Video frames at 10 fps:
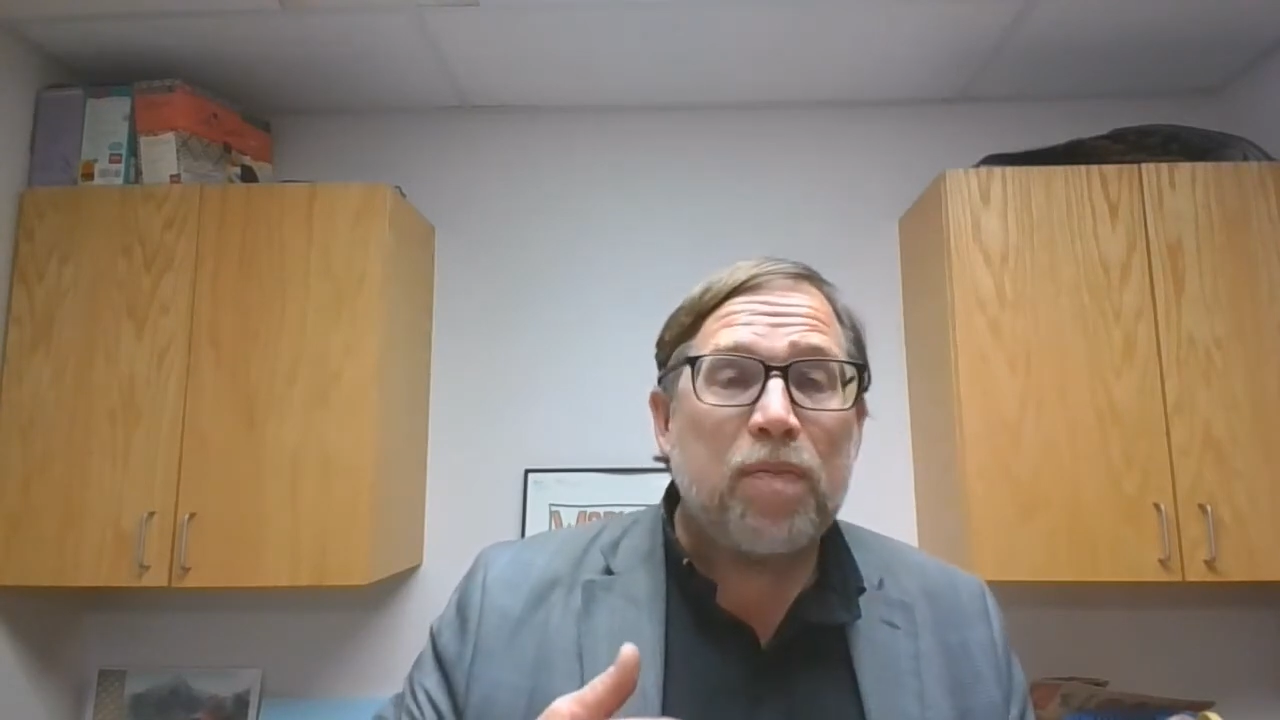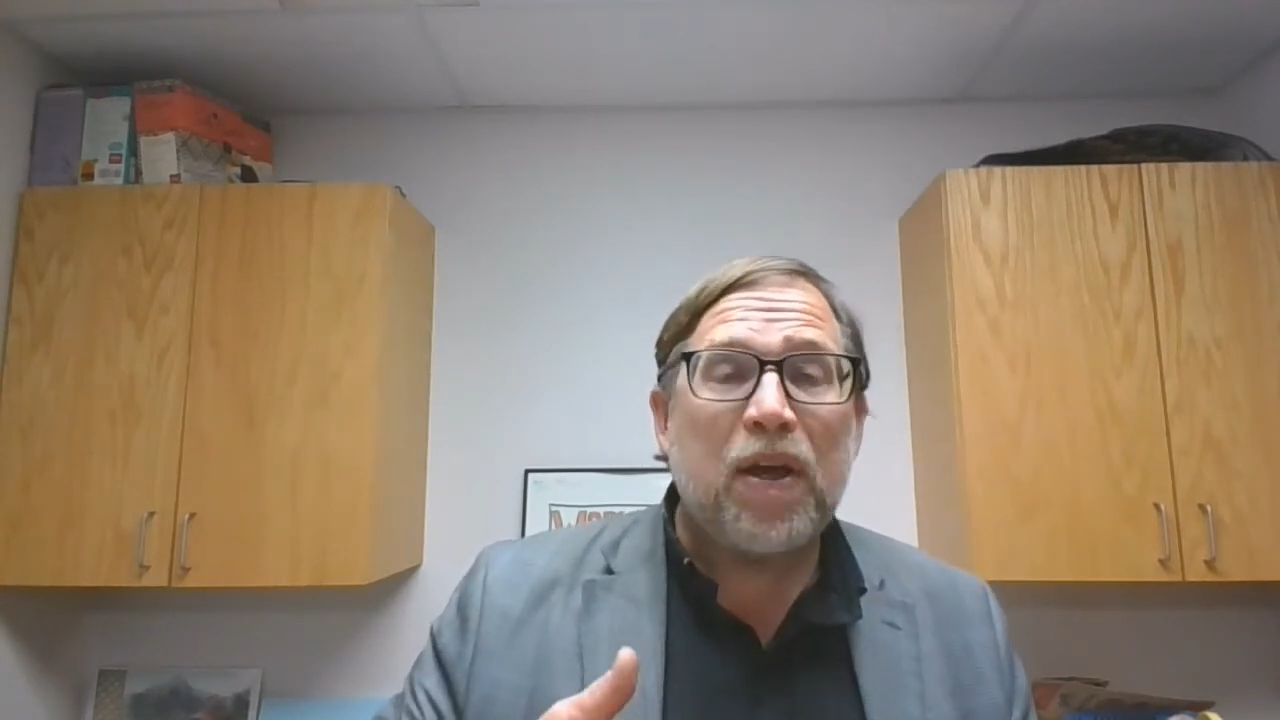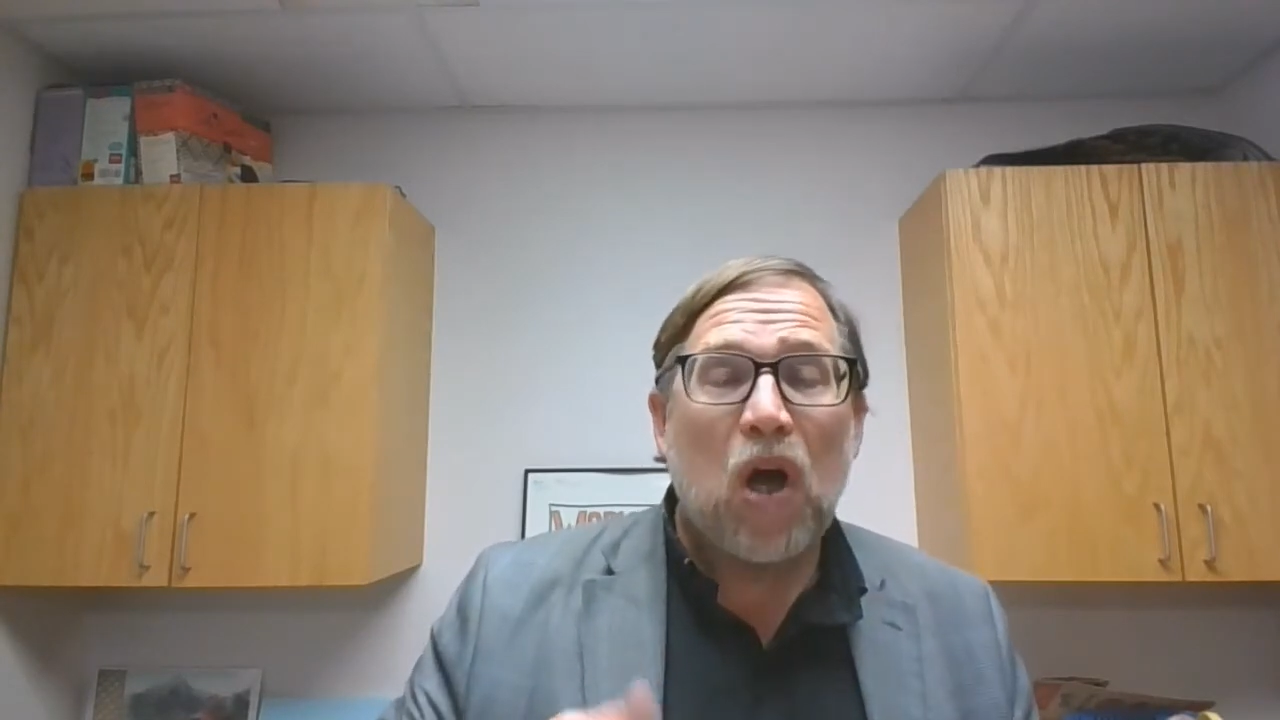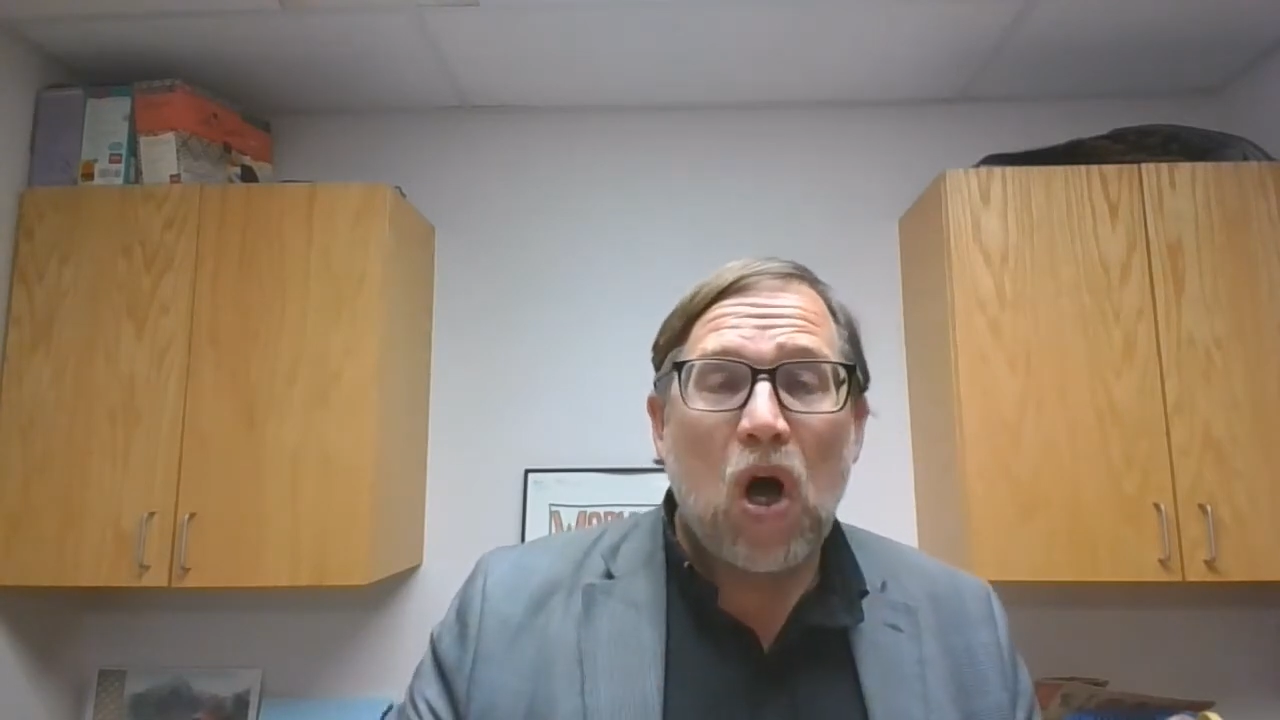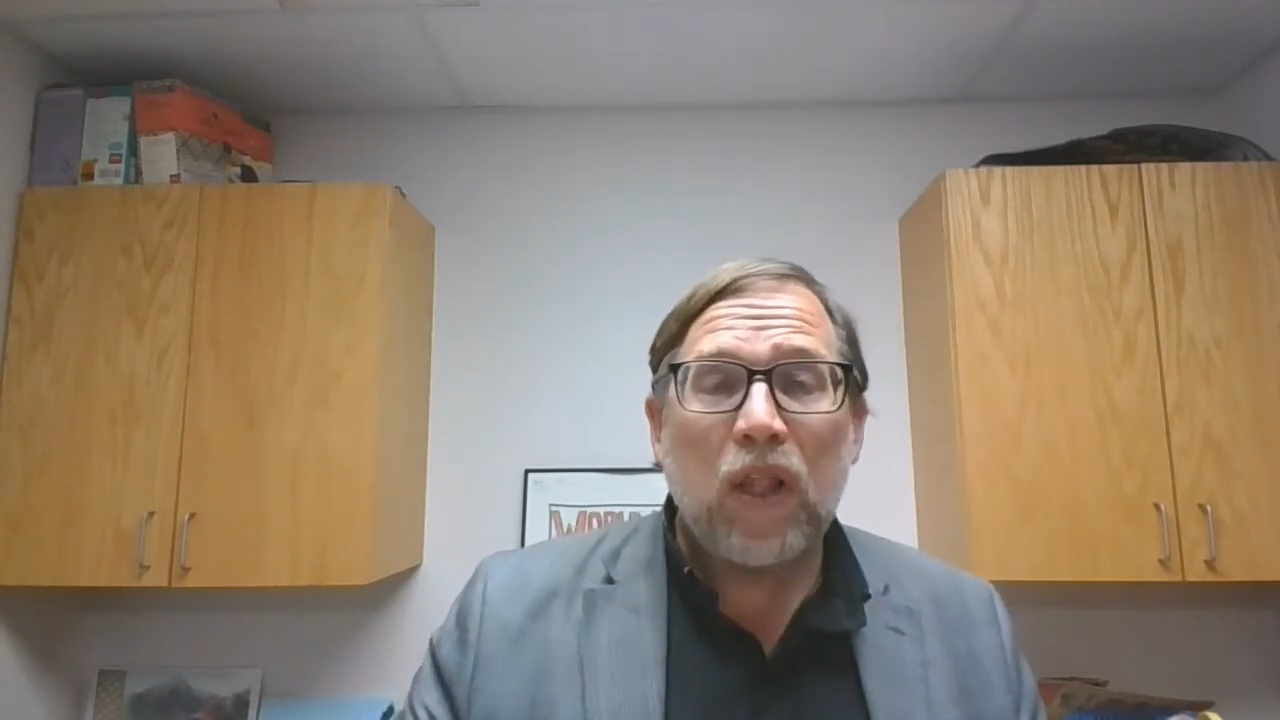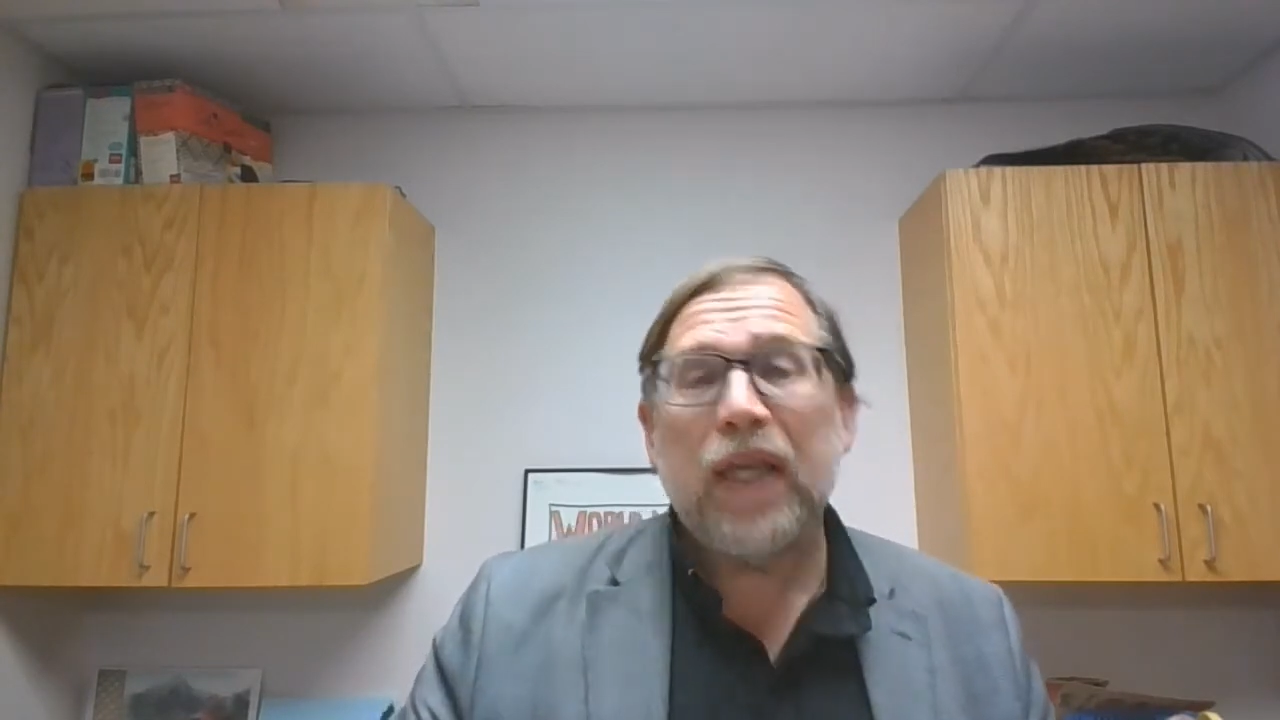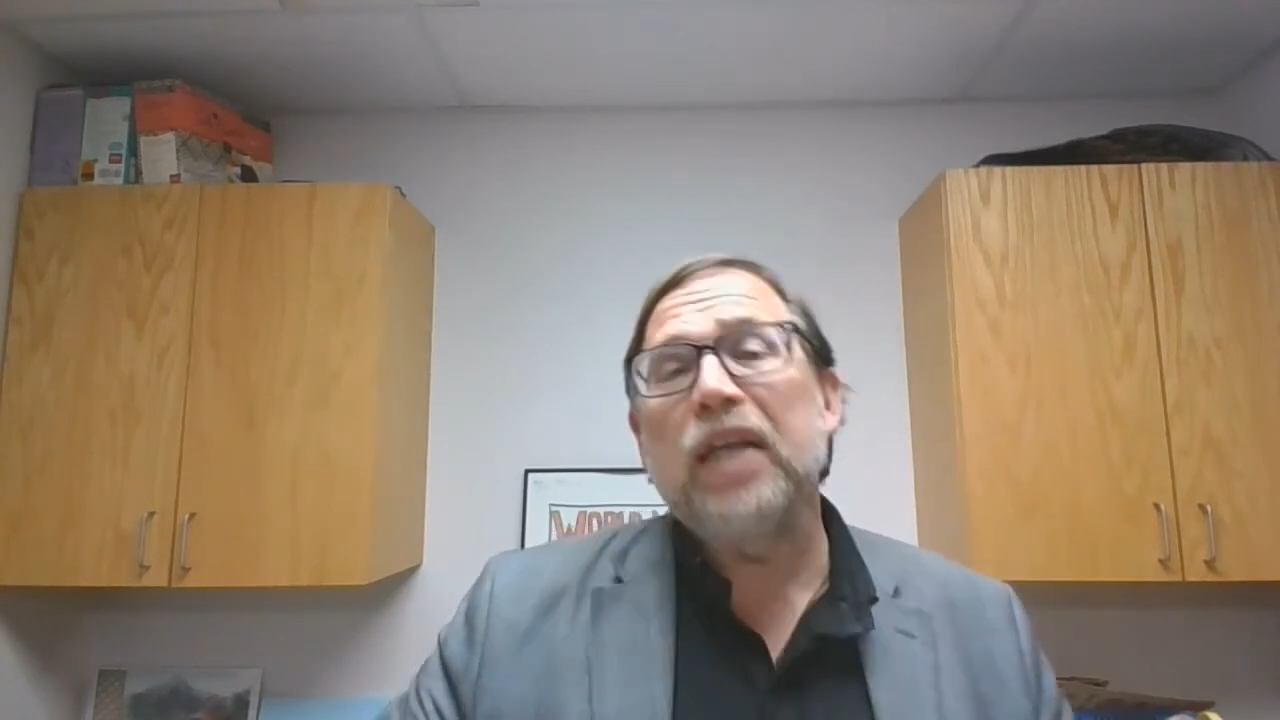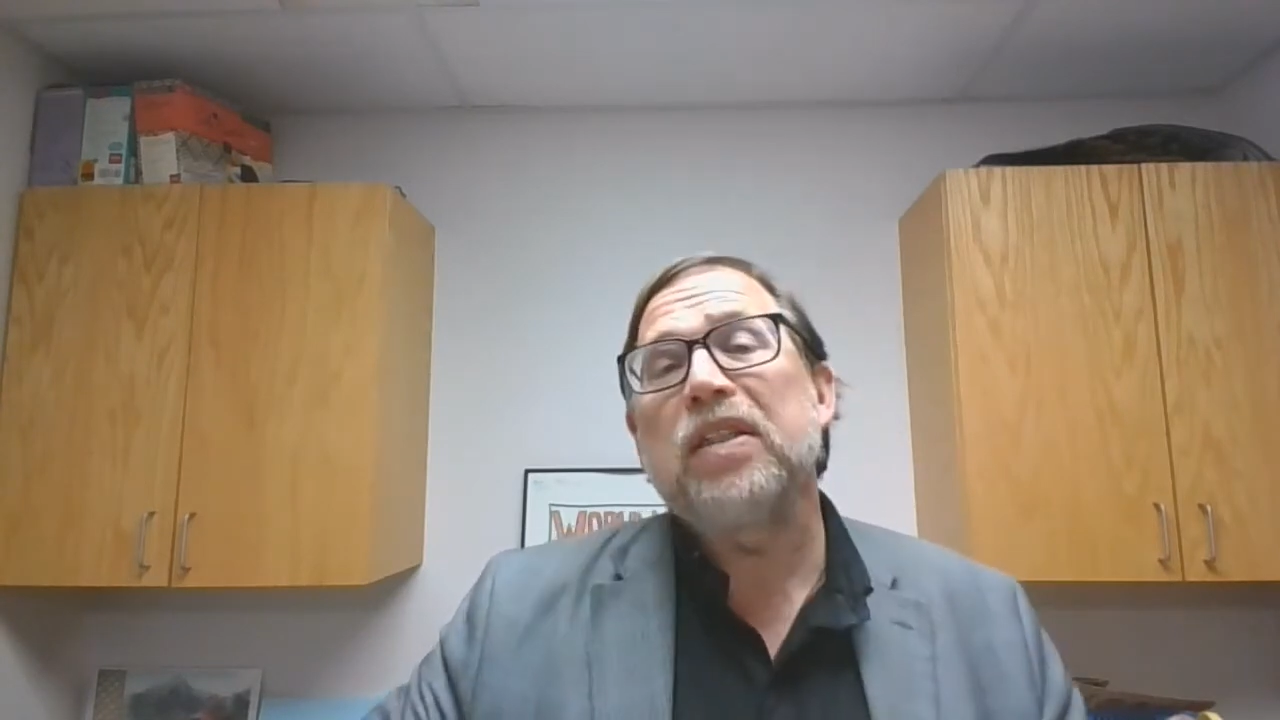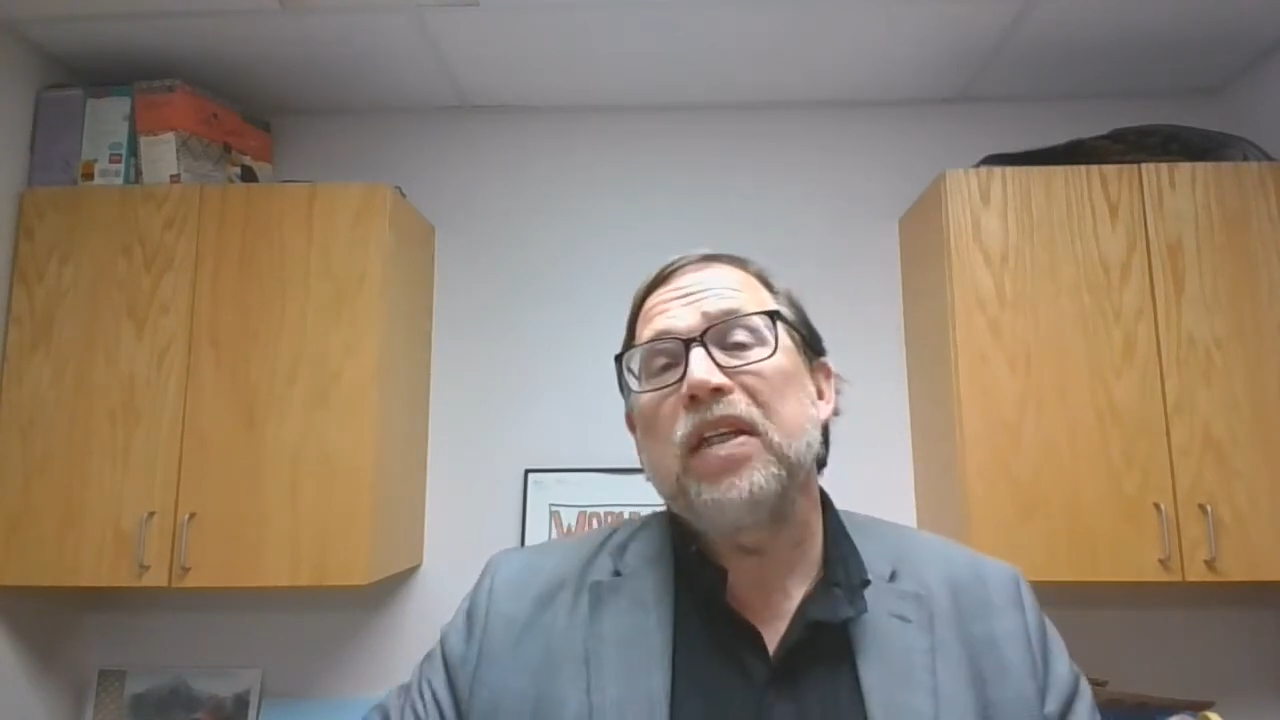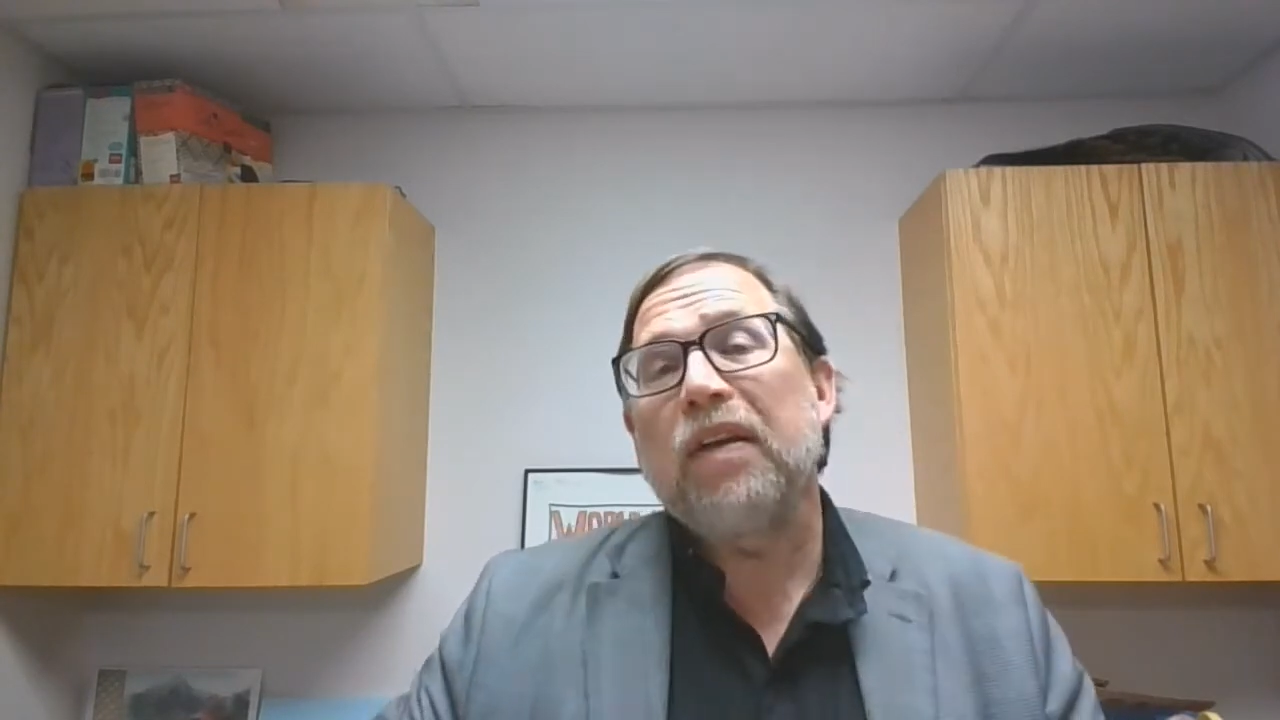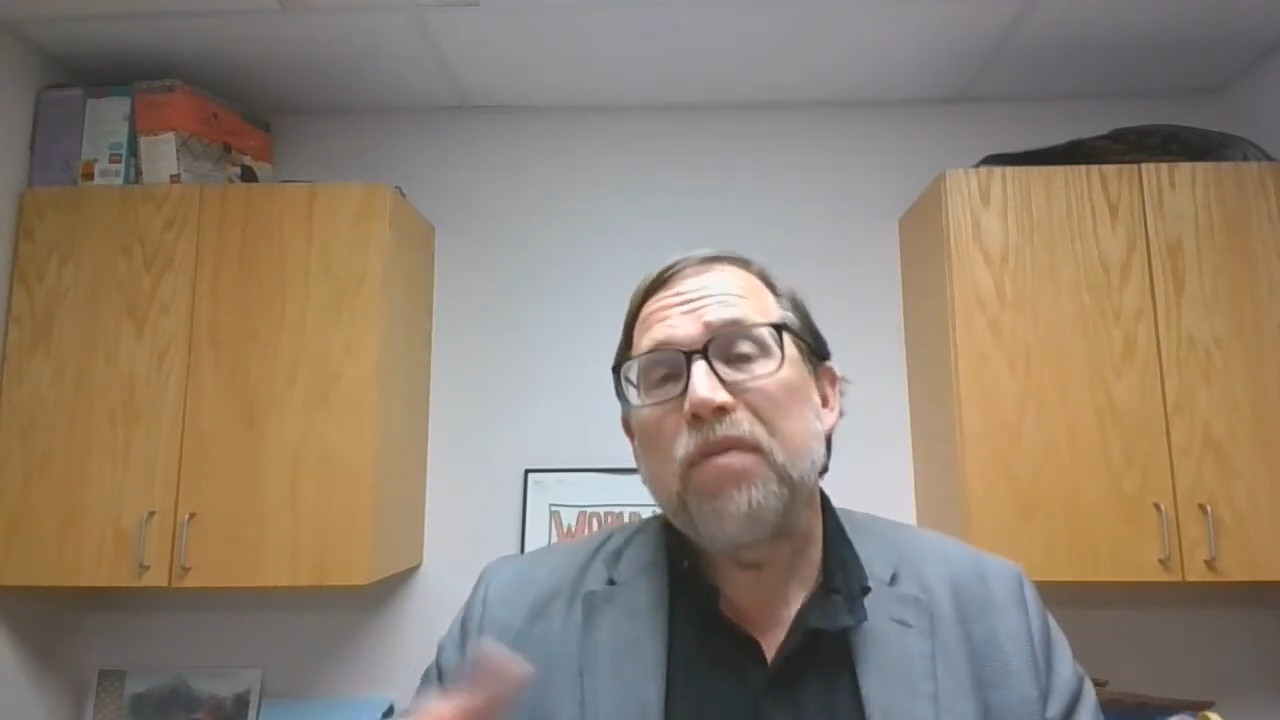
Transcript: my colleagues and give